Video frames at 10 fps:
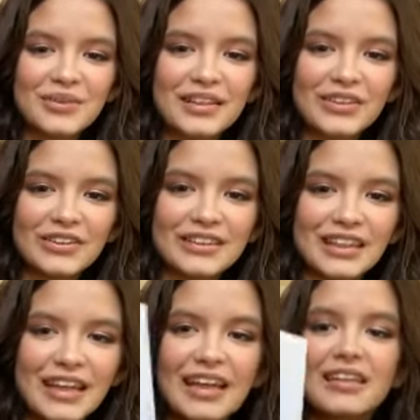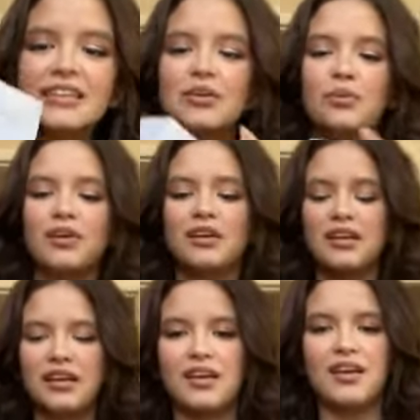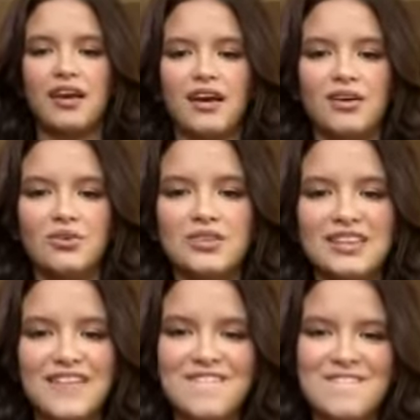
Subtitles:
This is what it looks like. So we're gonna get it out.